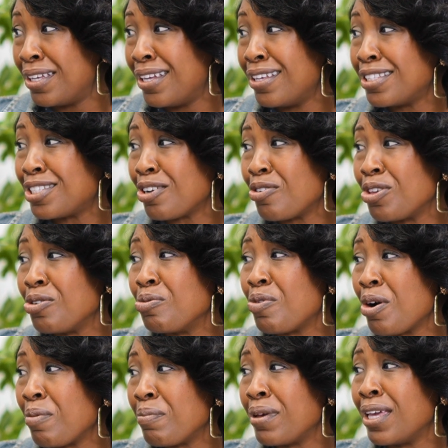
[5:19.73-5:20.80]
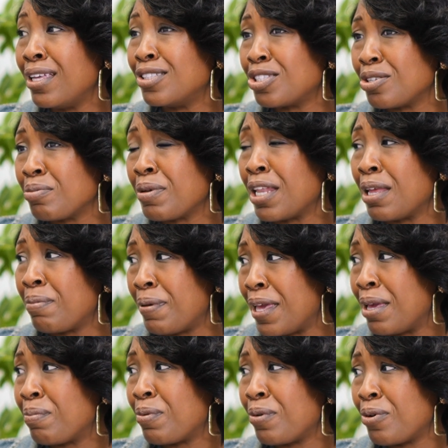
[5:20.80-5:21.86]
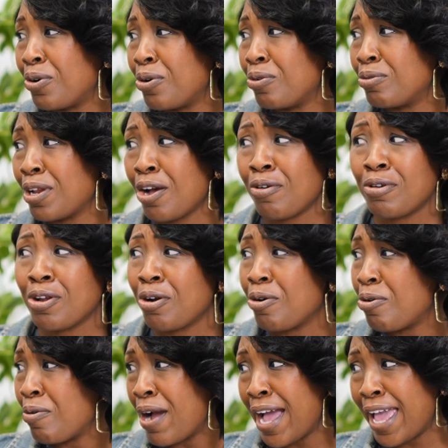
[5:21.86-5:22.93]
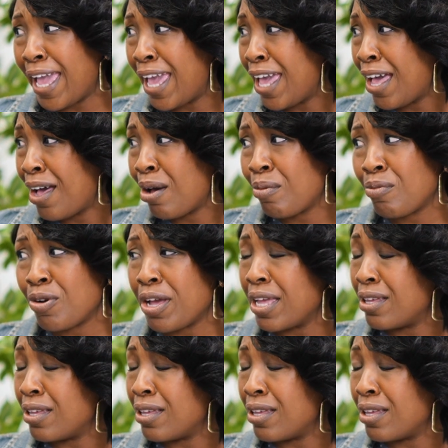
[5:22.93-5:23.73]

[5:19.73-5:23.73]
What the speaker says: So you won't meet too many people who don't know who I am,